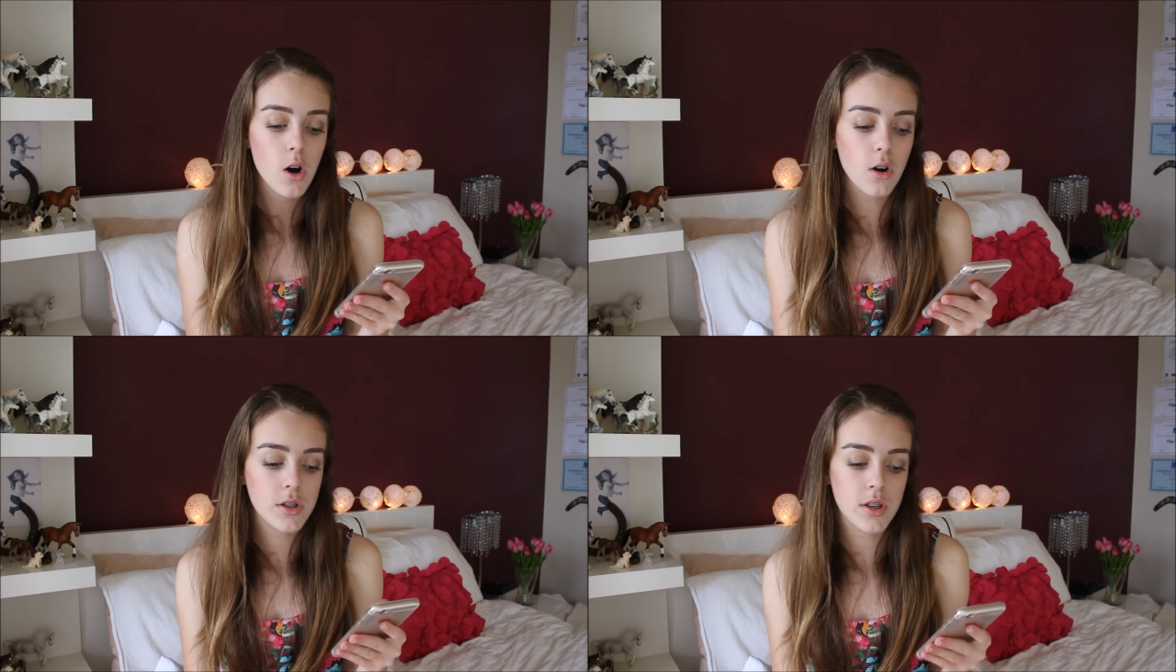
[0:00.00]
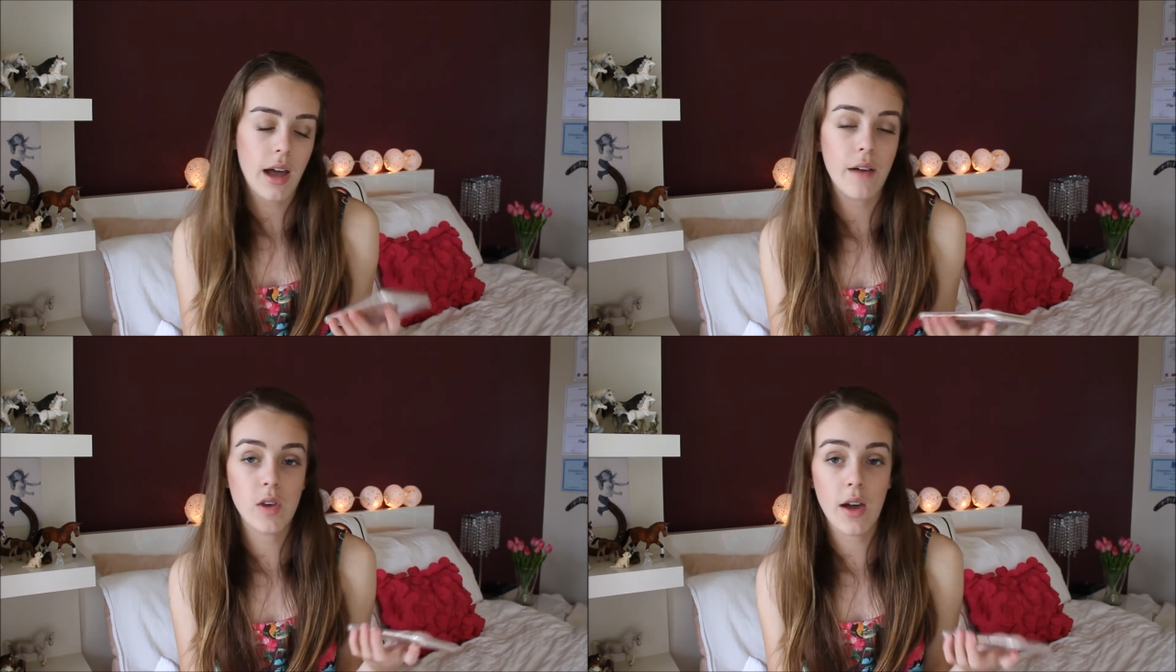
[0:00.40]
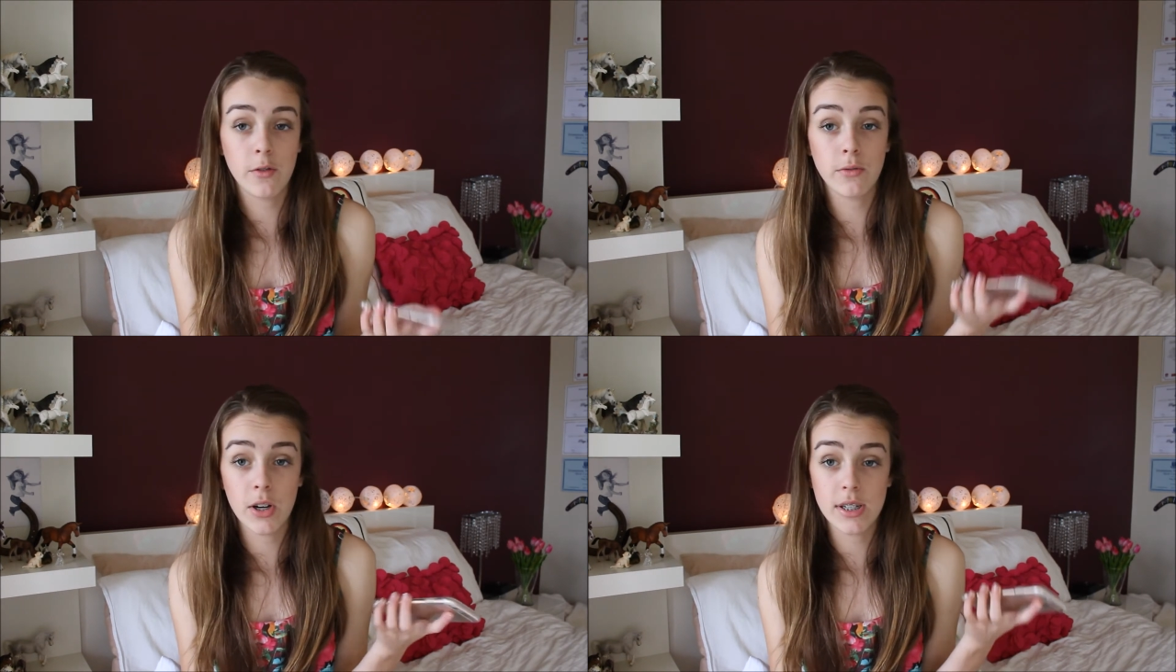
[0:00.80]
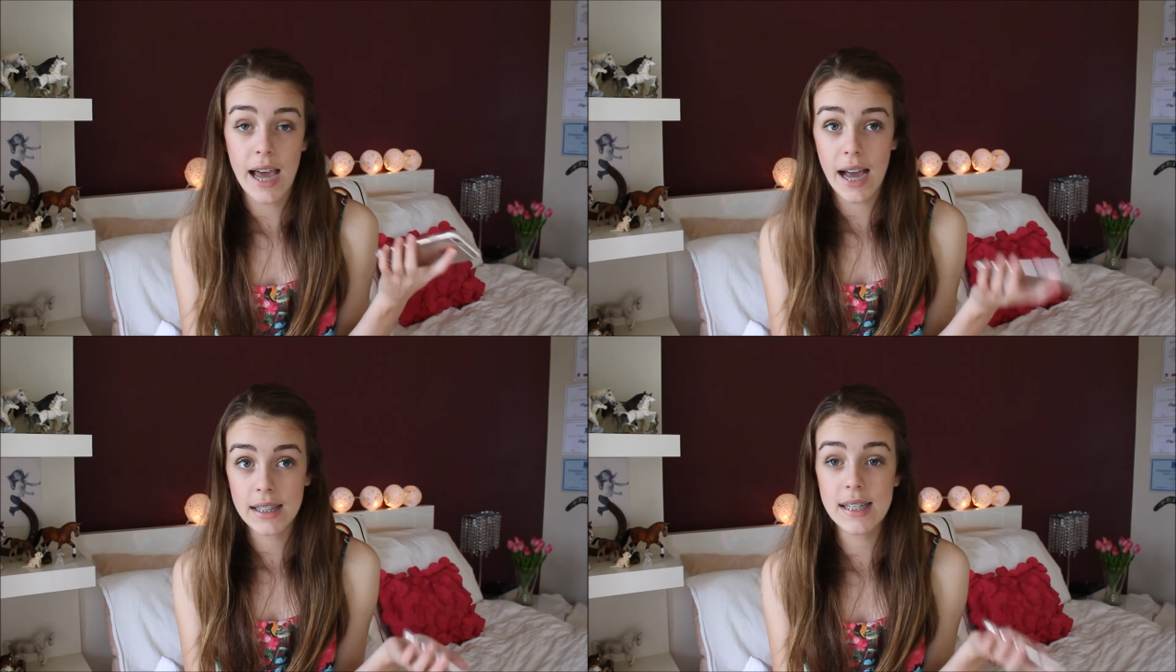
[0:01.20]
Also, have you ever rode
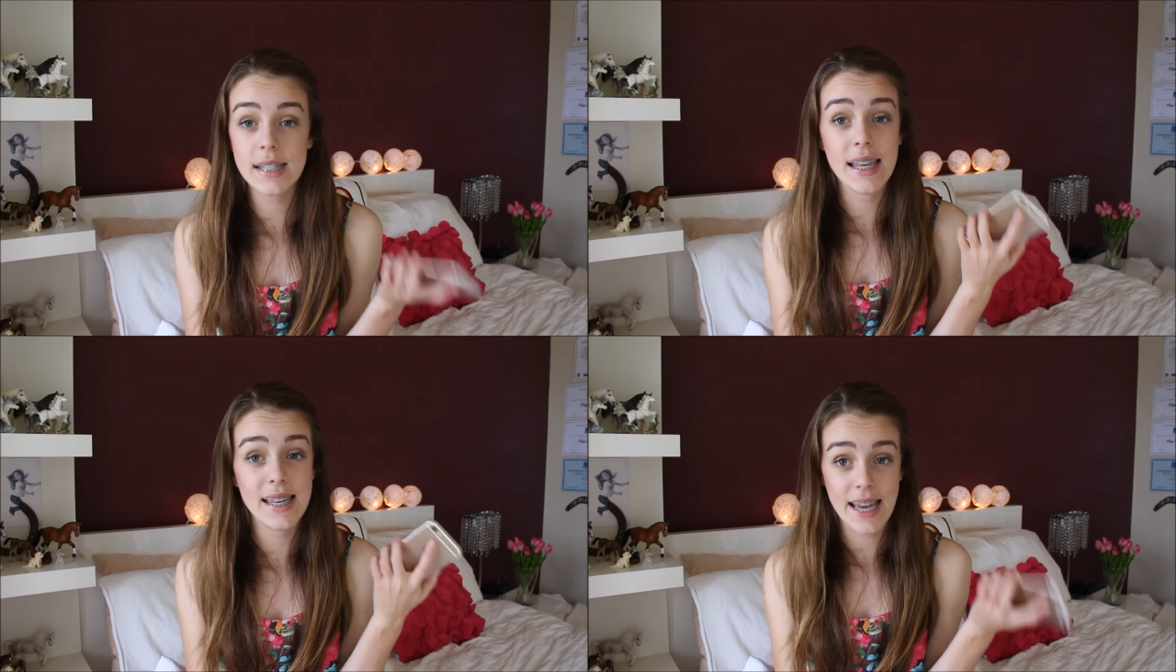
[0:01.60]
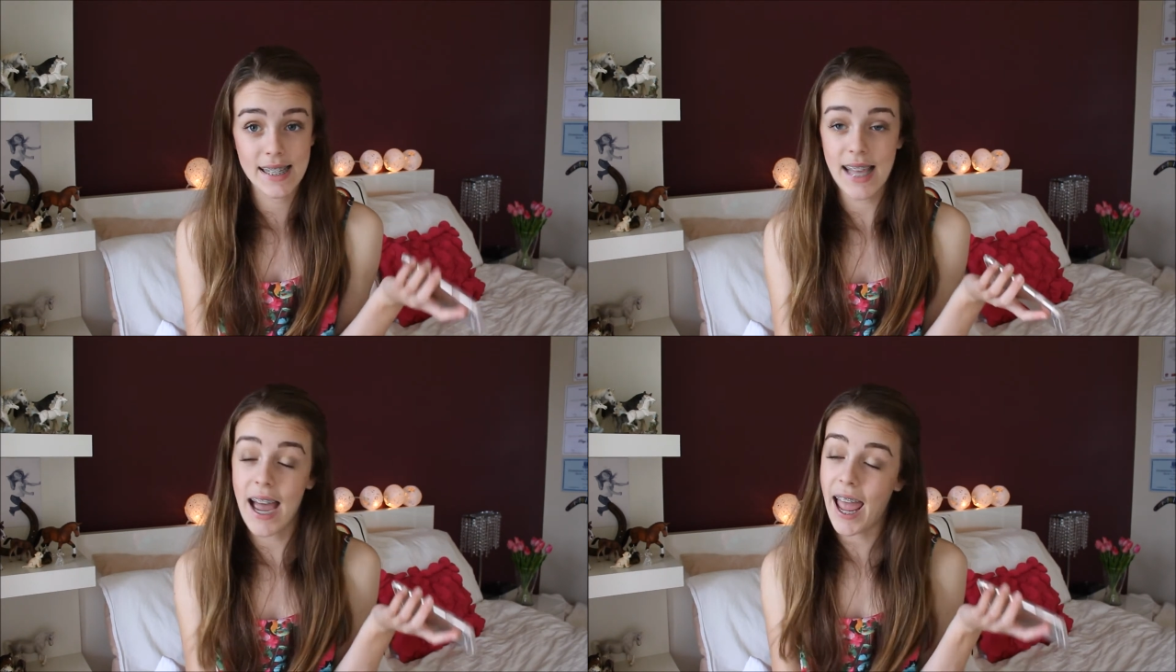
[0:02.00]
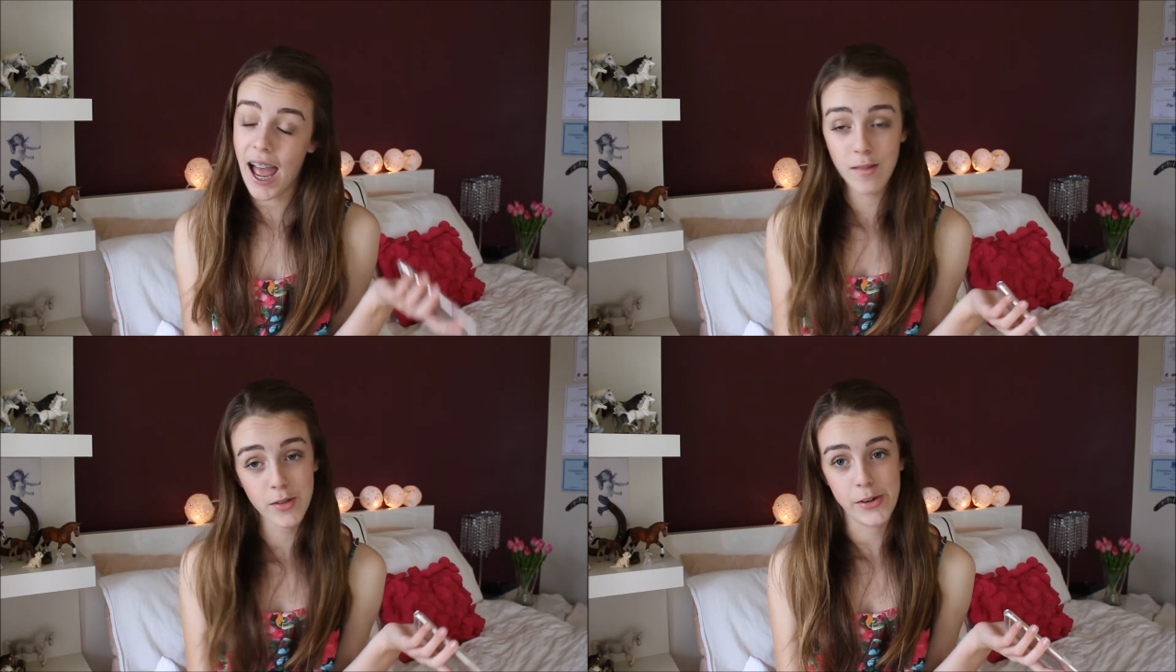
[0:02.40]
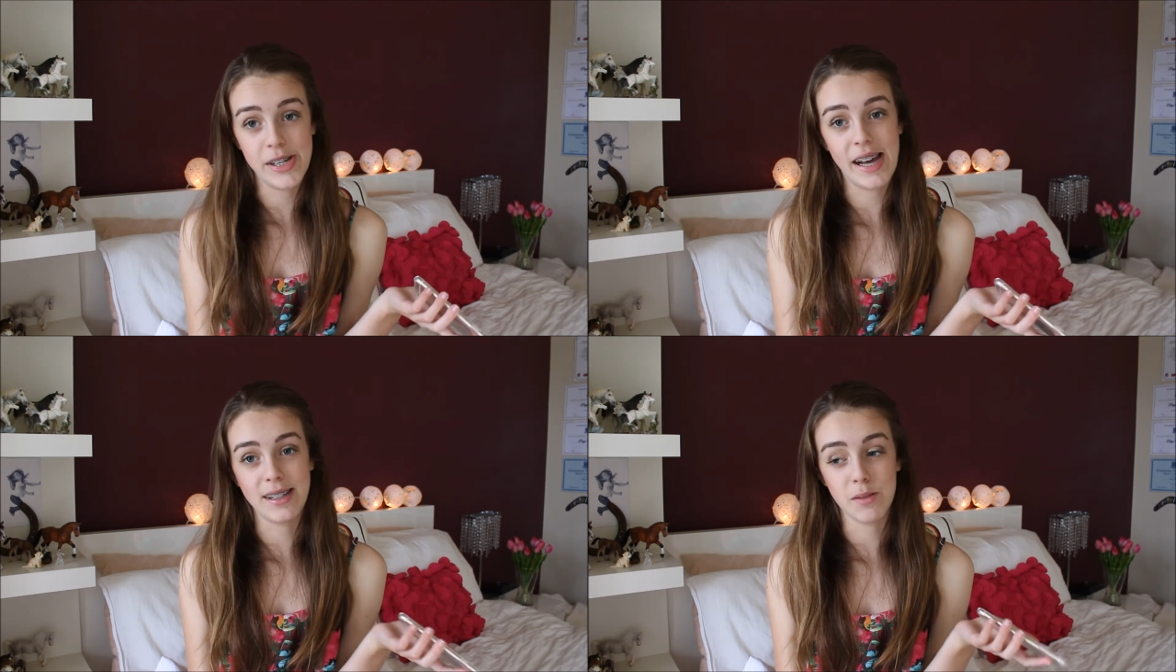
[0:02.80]
tackless? Yes, I have rode
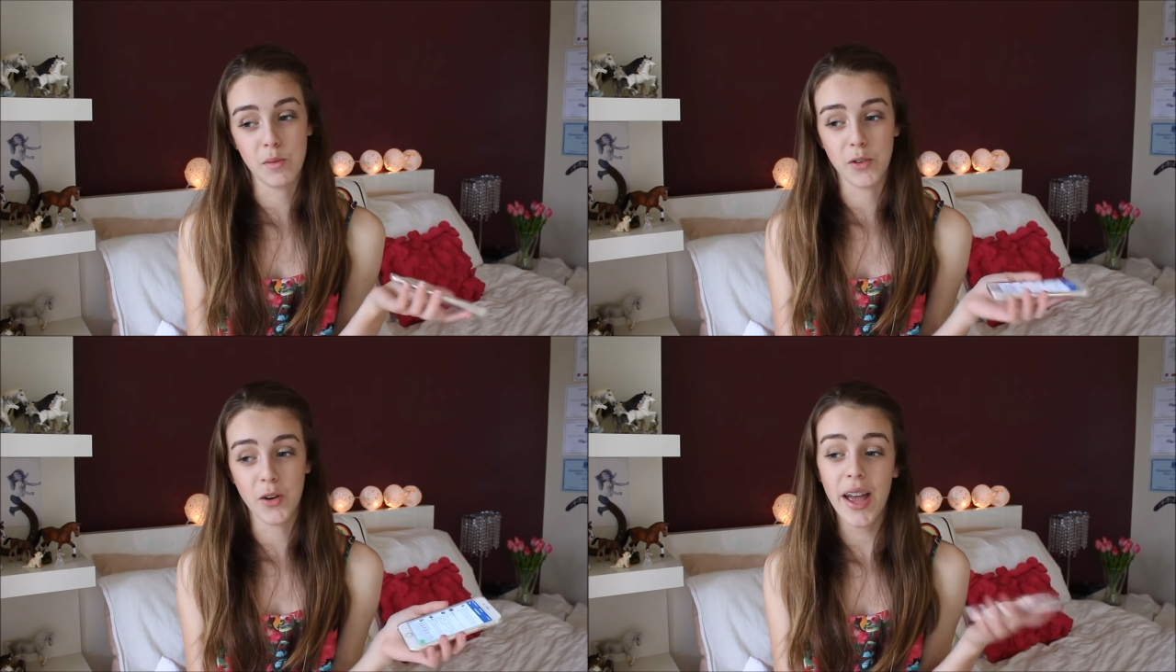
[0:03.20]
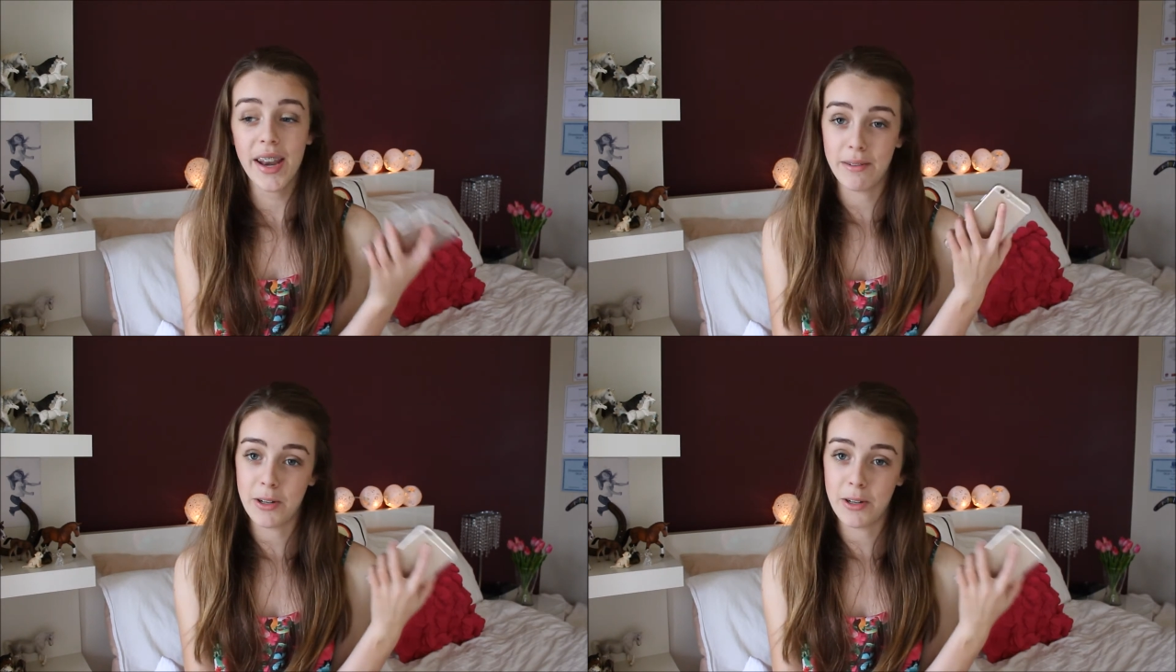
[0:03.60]
tackless before, and I